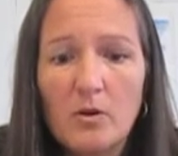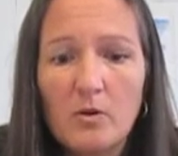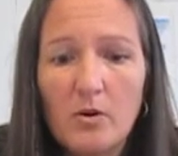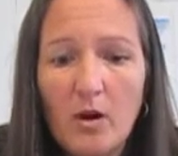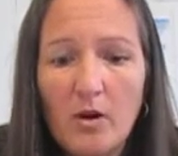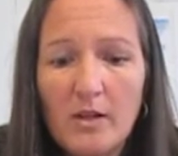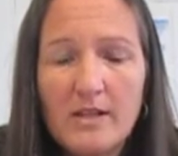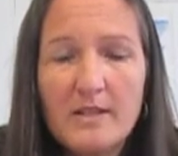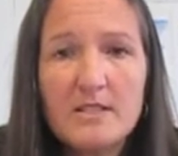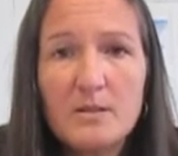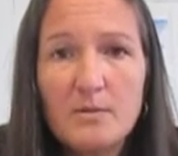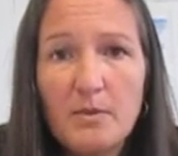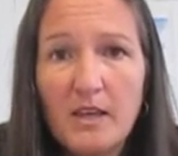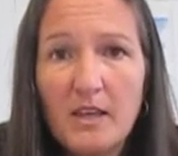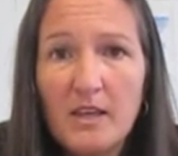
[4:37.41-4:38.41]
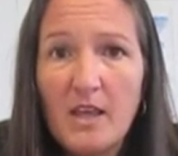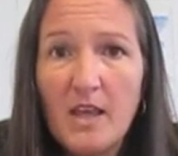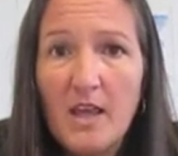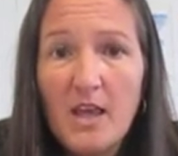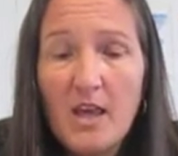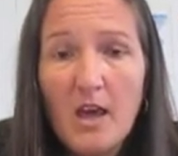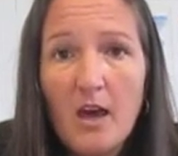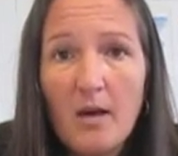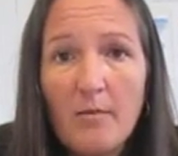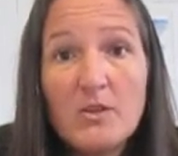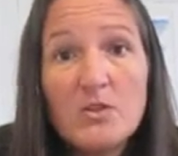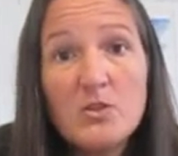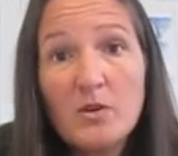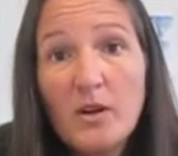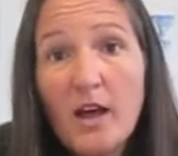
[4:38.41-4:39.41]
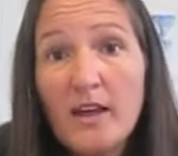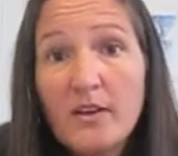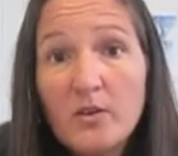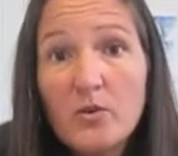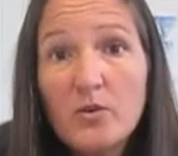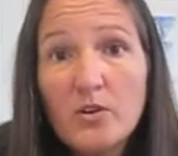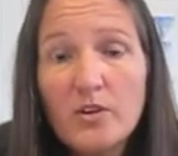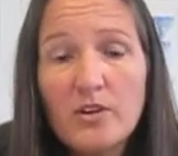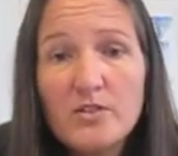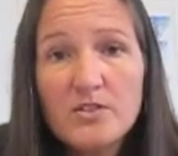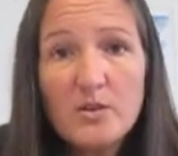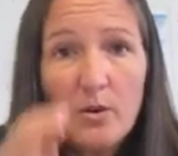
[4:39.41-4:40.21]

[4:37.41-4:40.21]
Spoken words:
colleagues-to-be in July and August.